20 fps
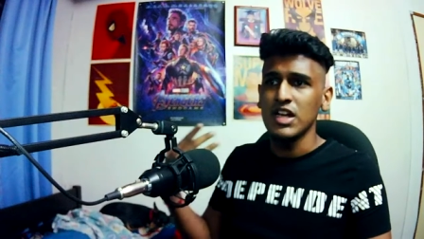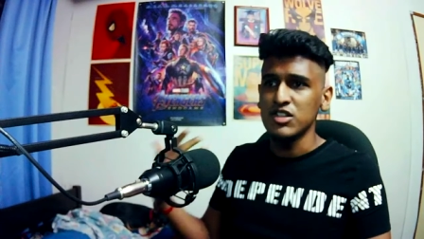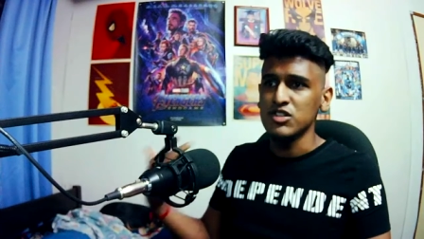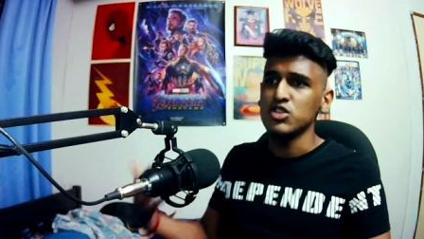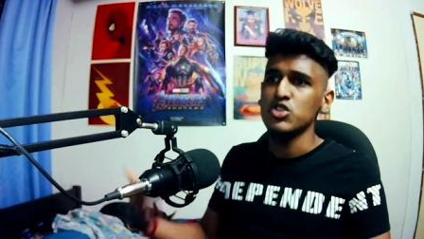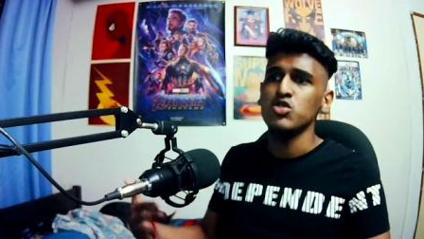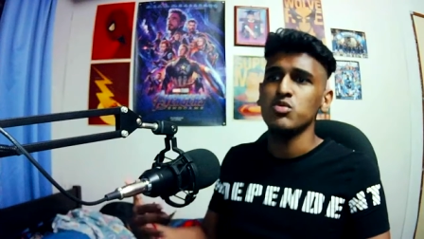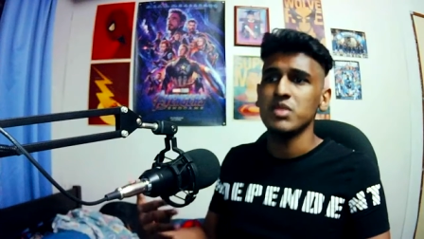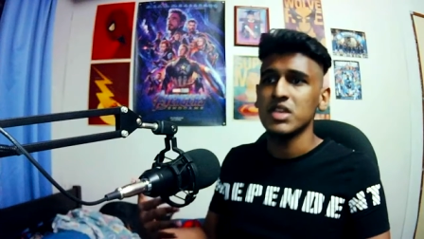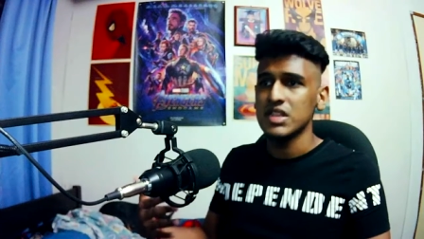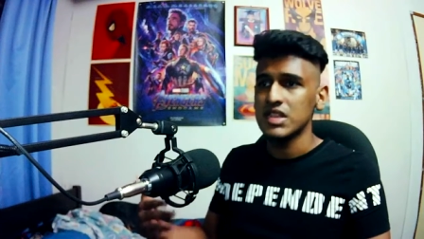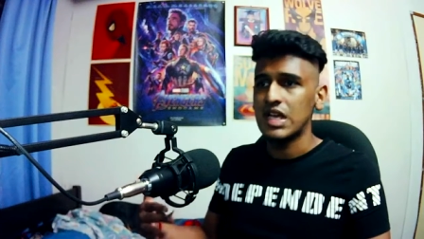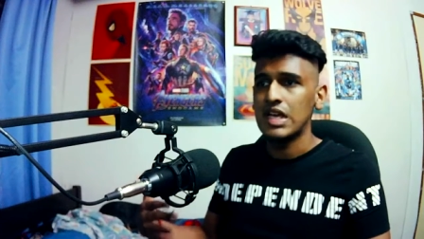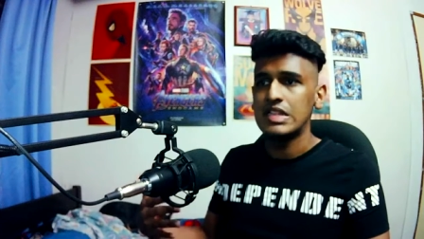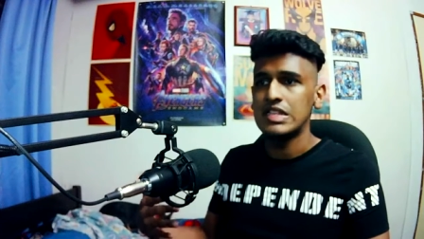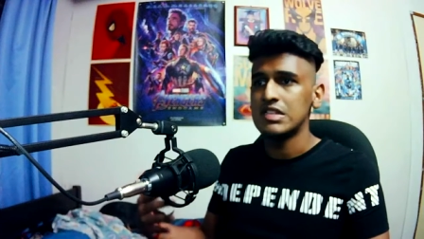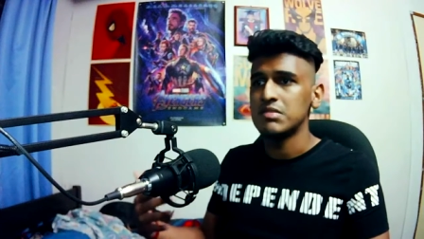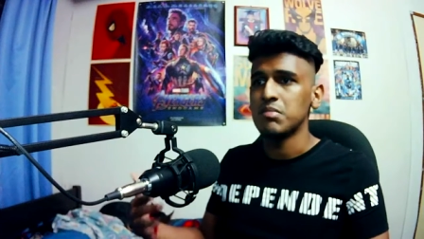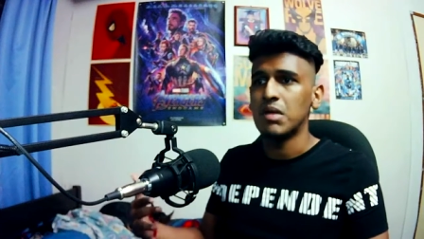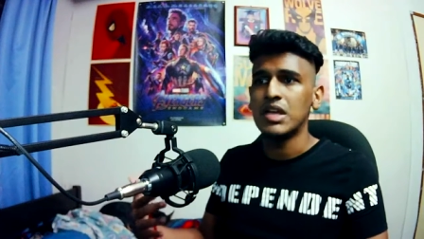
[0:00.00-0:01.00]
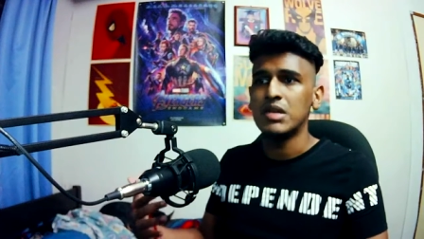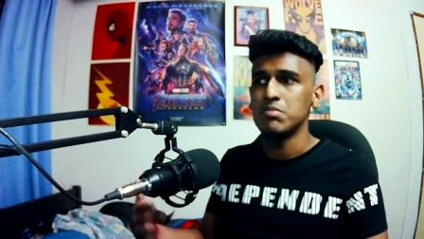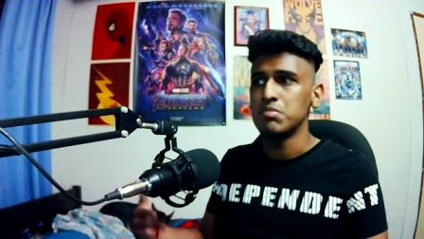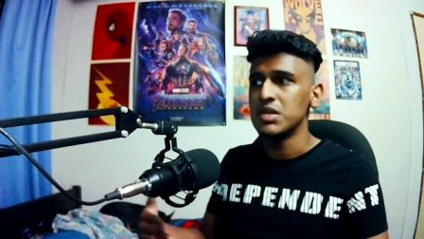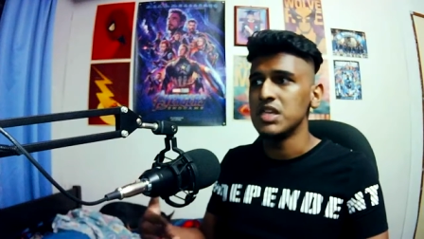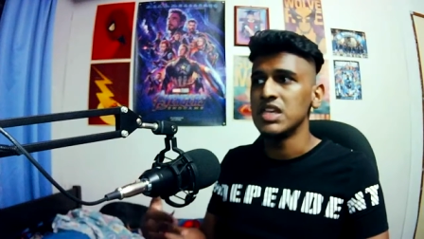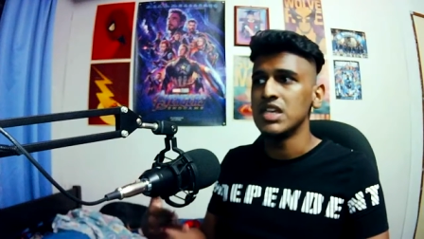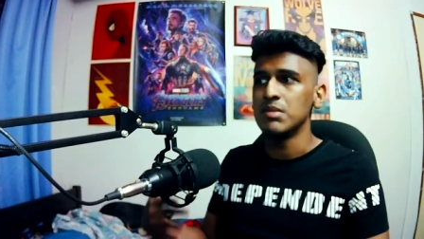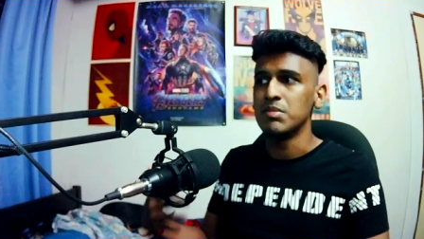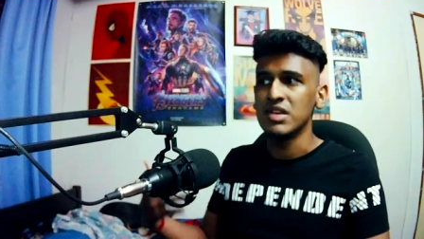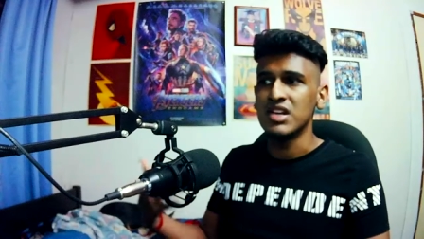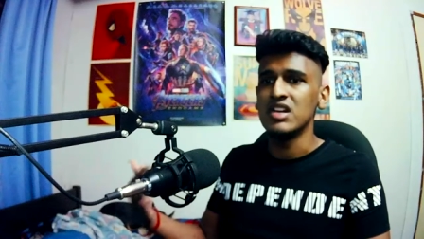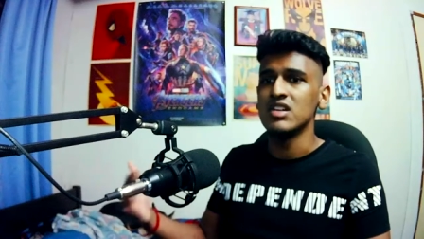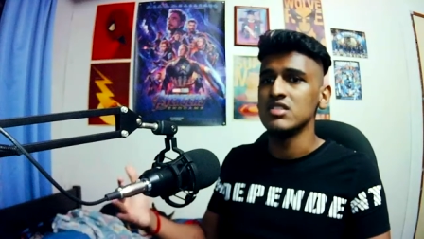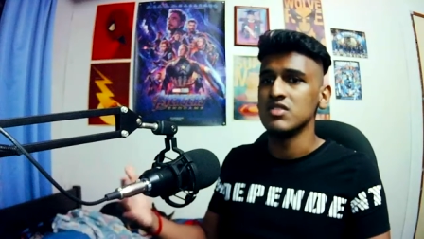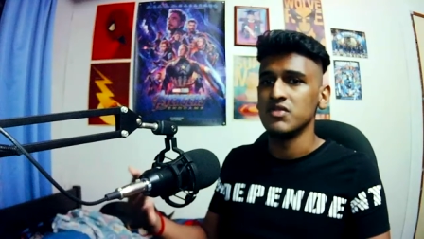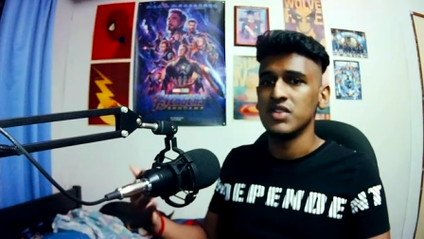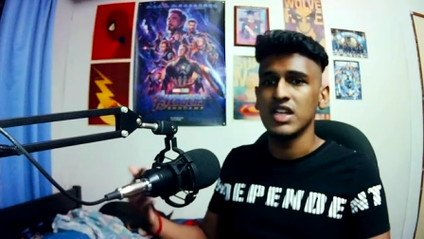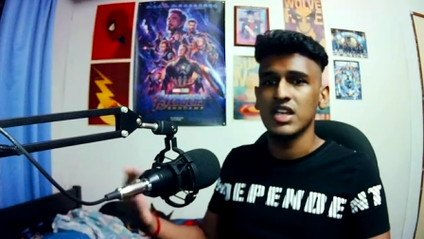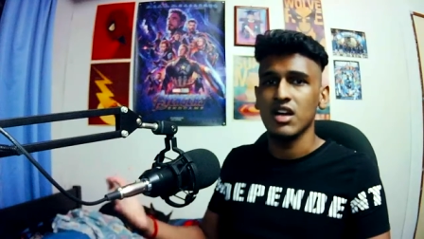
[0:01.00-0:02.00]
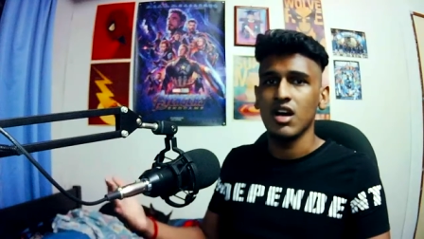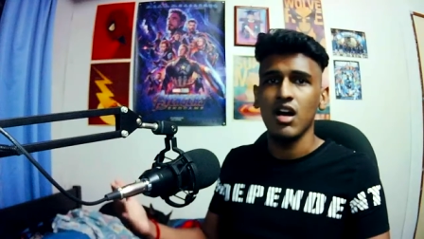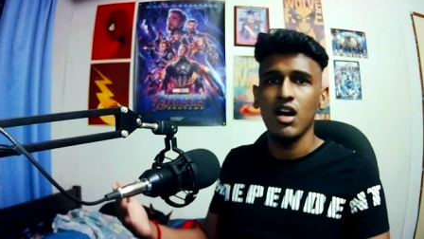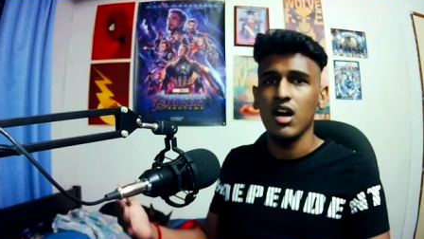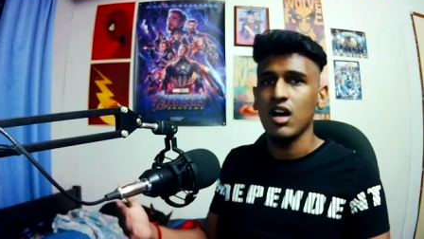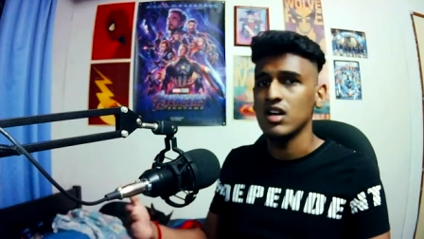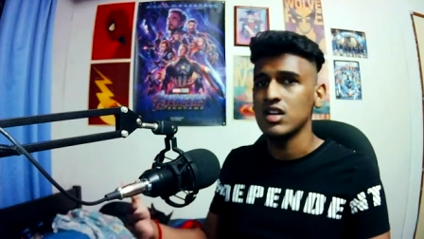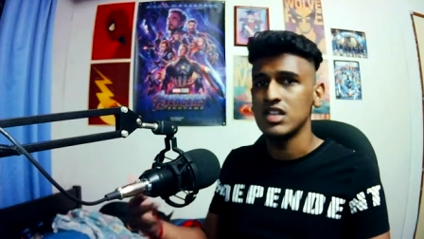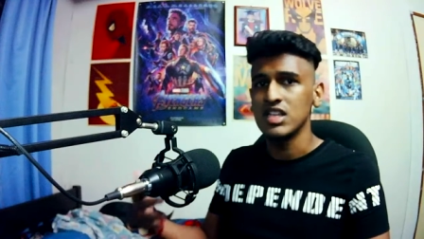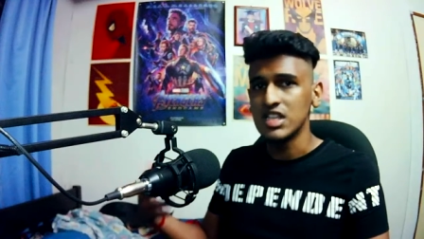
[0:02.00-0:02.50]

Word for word: assuming that this might be because of Nick Khan.